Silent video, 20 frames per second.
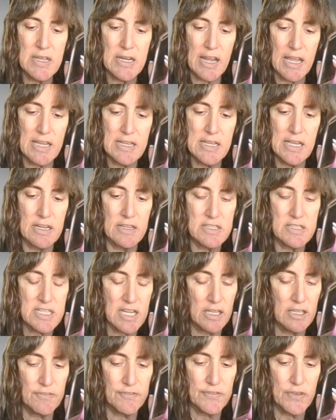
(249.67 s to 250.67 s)
that I get a
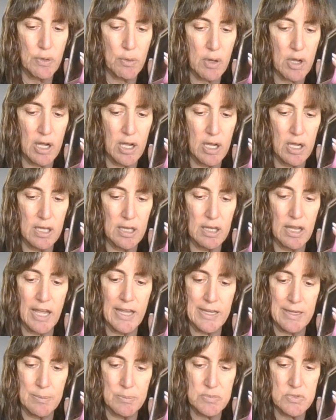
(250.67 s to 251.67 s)
telephone call,
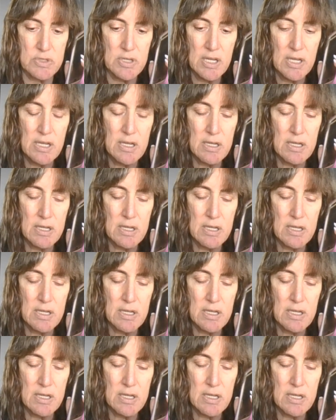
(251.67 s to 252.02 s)
I am